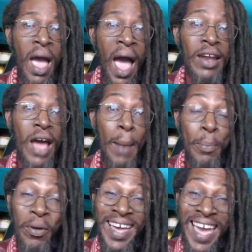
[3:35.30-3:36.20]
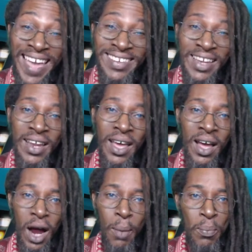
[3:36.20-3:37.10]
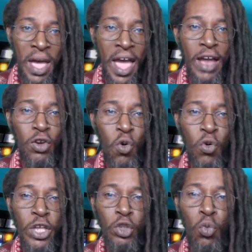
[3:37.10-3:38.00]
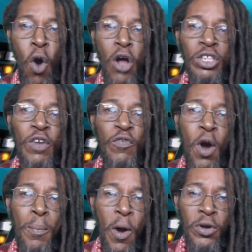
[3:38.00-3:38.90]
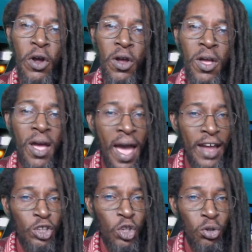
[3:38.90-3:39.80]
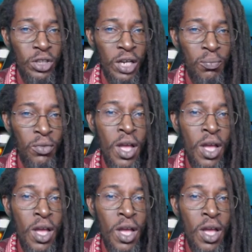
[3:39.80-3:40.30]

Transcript: and apprehended a man who is wanted for murder and shooting.